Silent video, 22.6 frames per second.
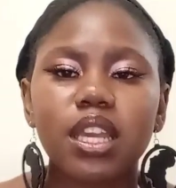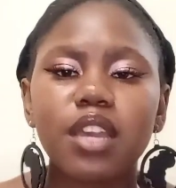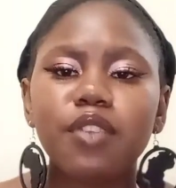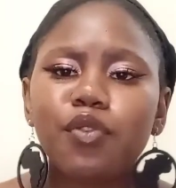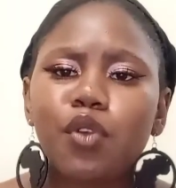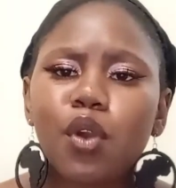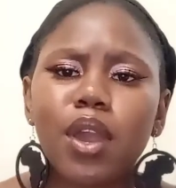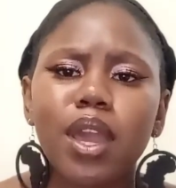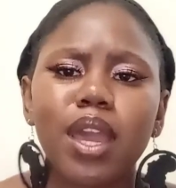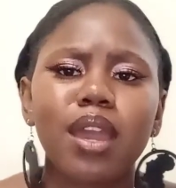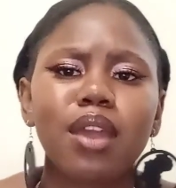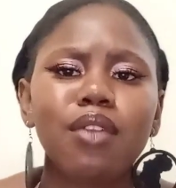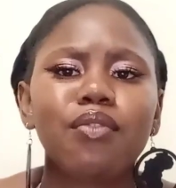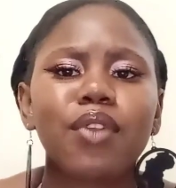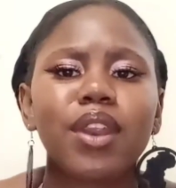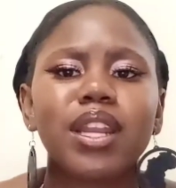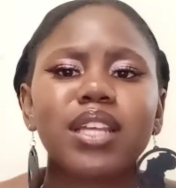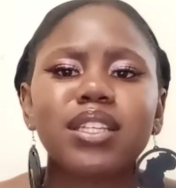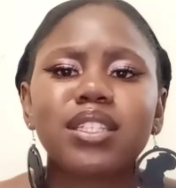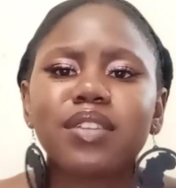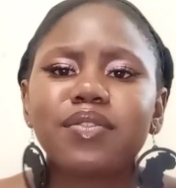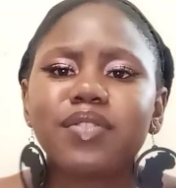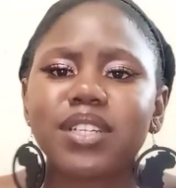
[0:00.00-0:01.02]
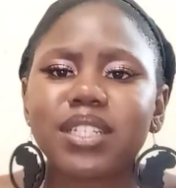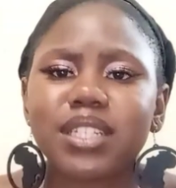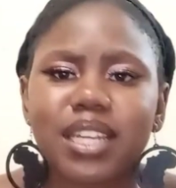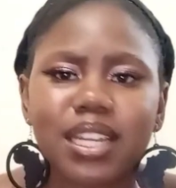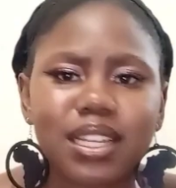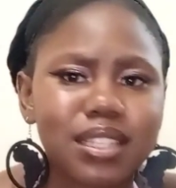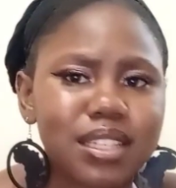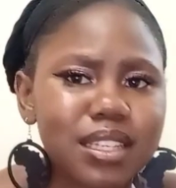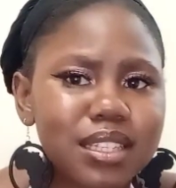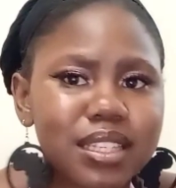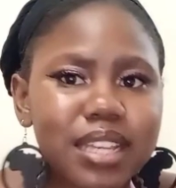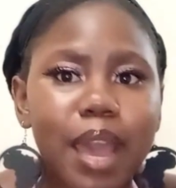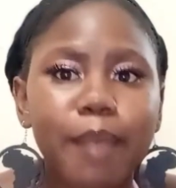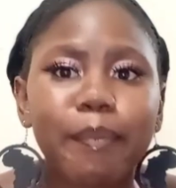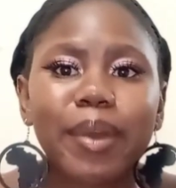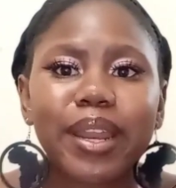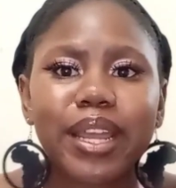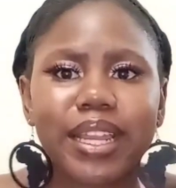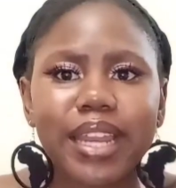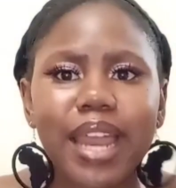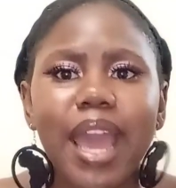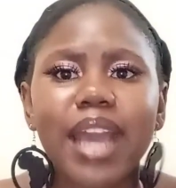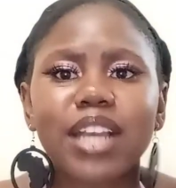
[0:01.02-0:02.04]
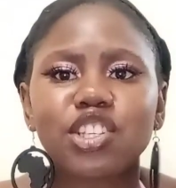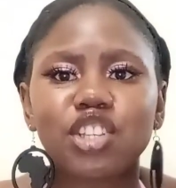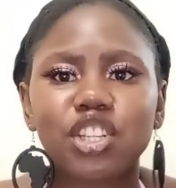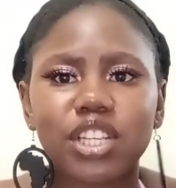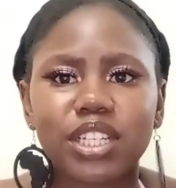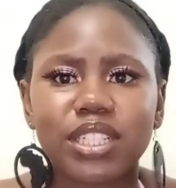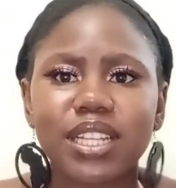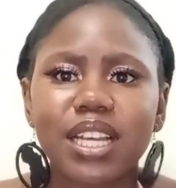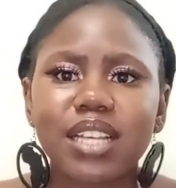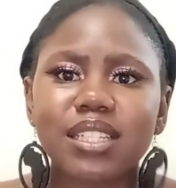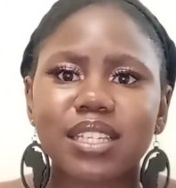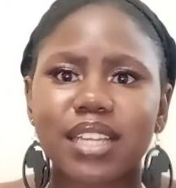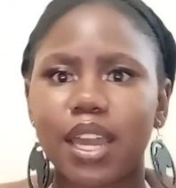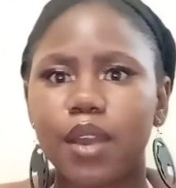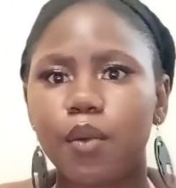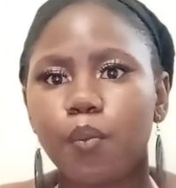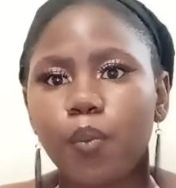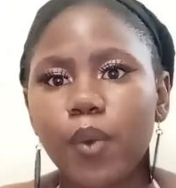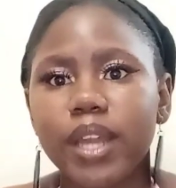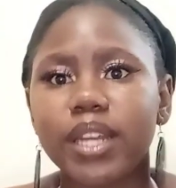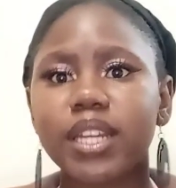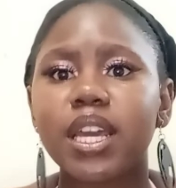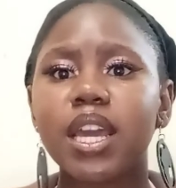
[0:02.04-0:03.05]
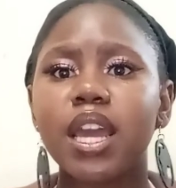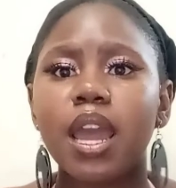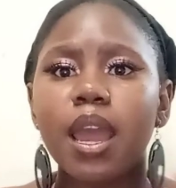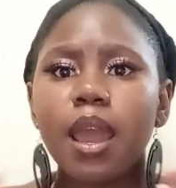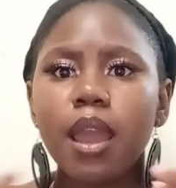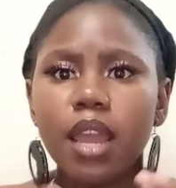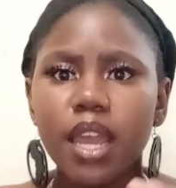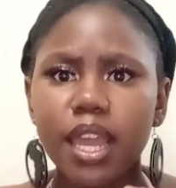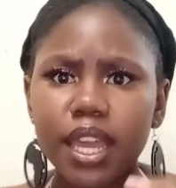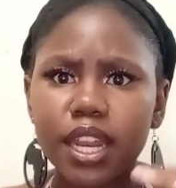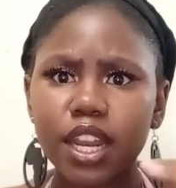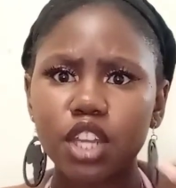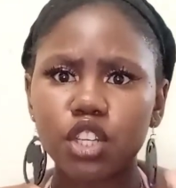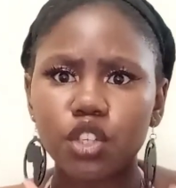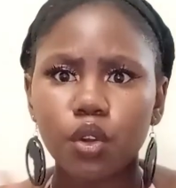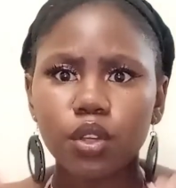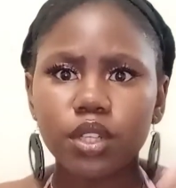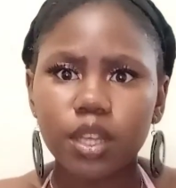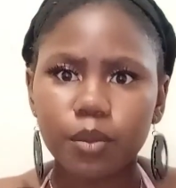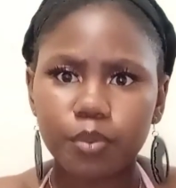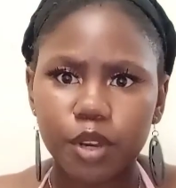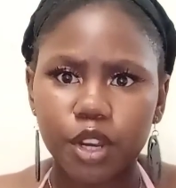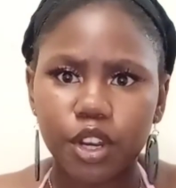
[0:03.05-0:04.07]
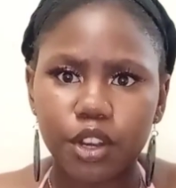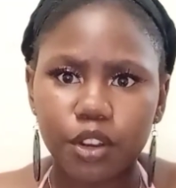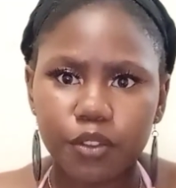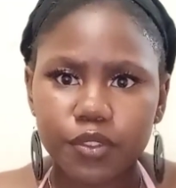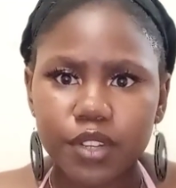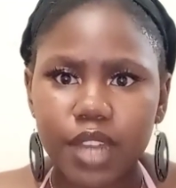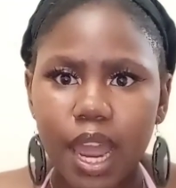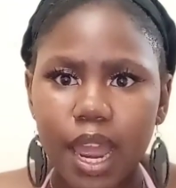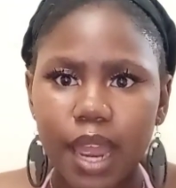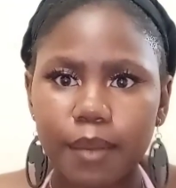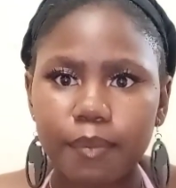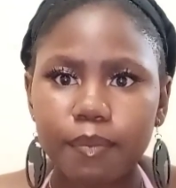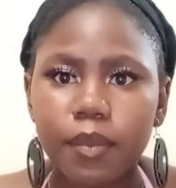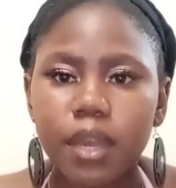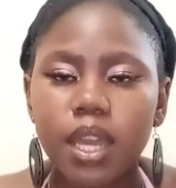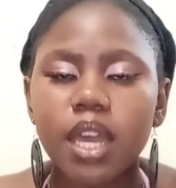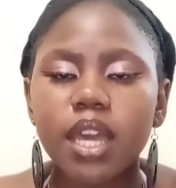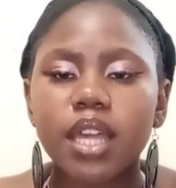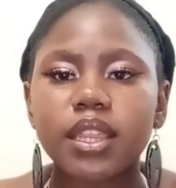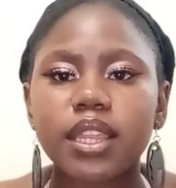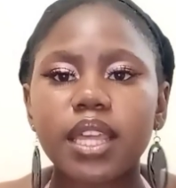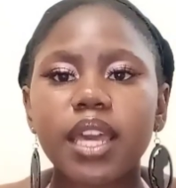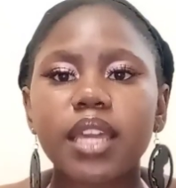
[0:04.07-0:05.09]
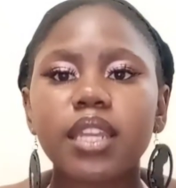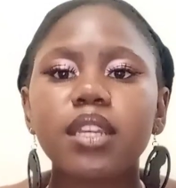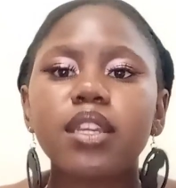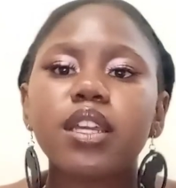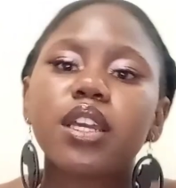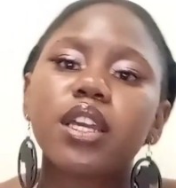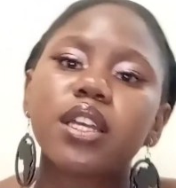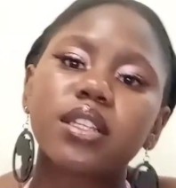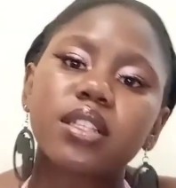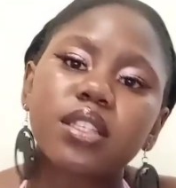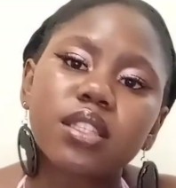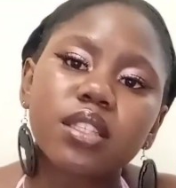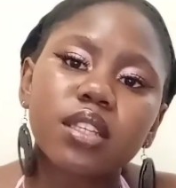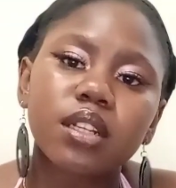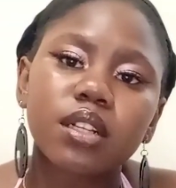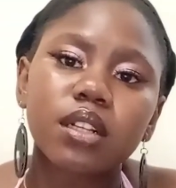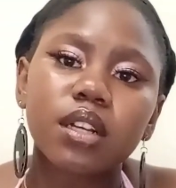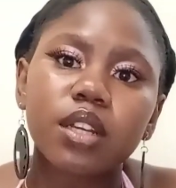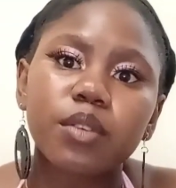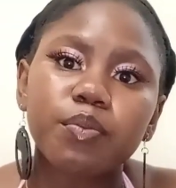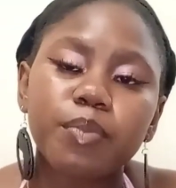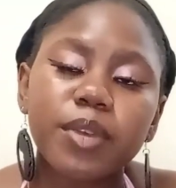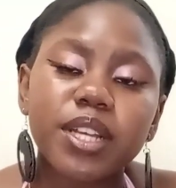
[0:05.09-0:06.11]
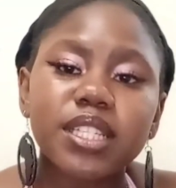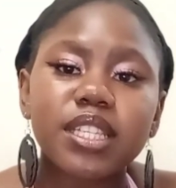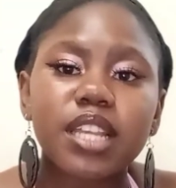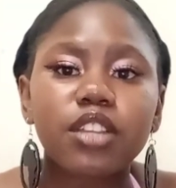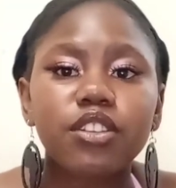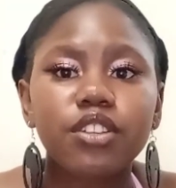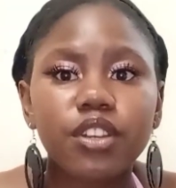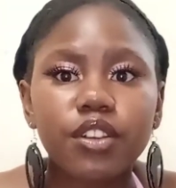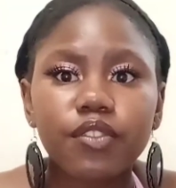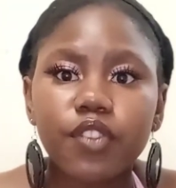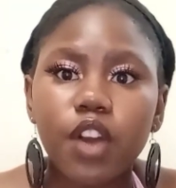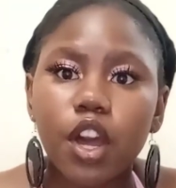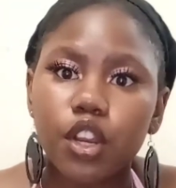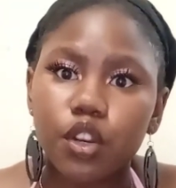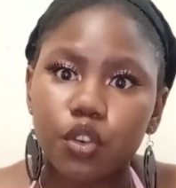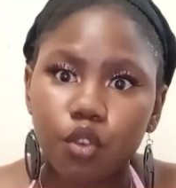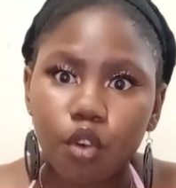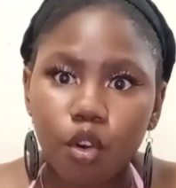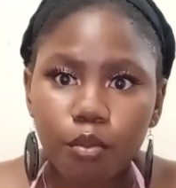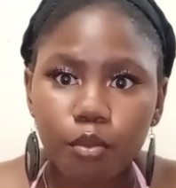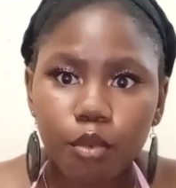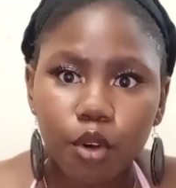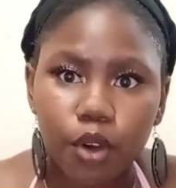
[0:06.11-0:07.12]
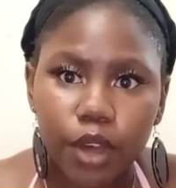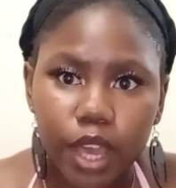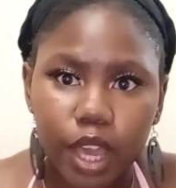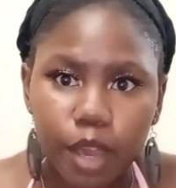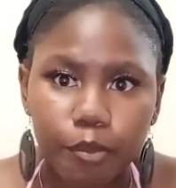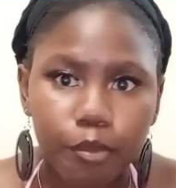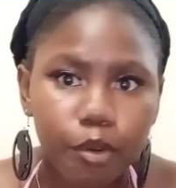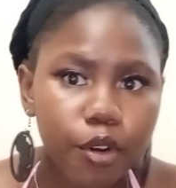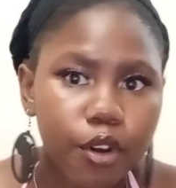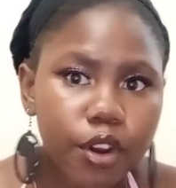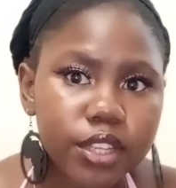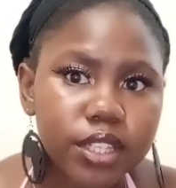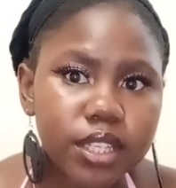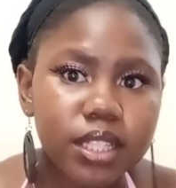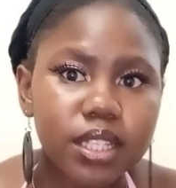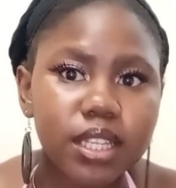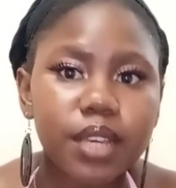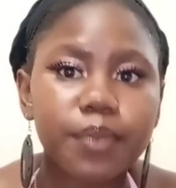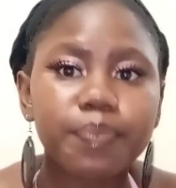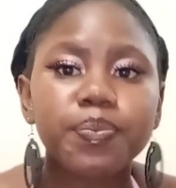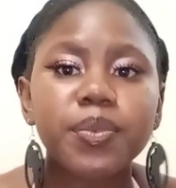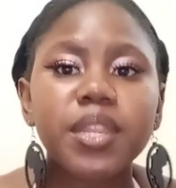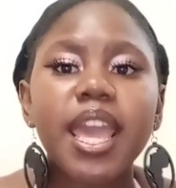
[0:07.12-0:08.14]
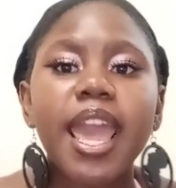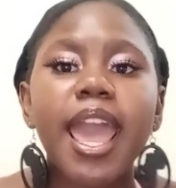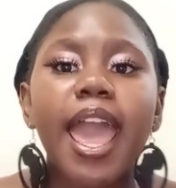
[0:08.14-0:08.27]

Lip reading: If your hair relatively takes its time, but it actually does get wet in a shorter period of time, then it means that you have got normal hair porosity.